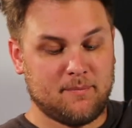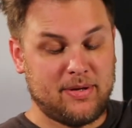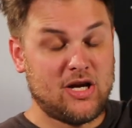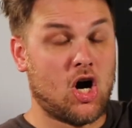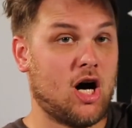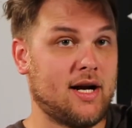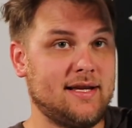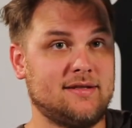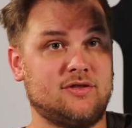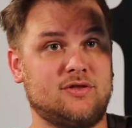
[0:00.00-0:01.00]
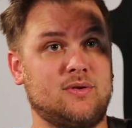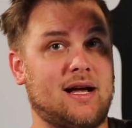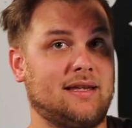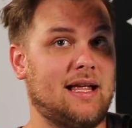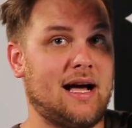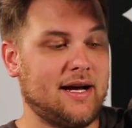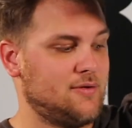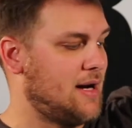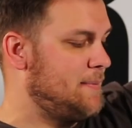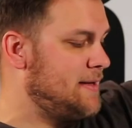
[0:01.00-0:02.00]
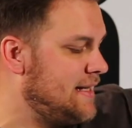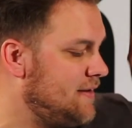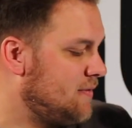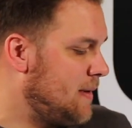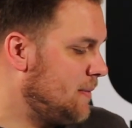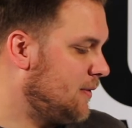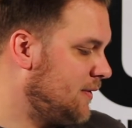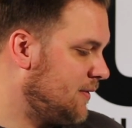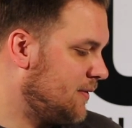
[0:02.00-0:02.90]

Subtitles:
Be honest. Do not lie. Do not deceive. Remember.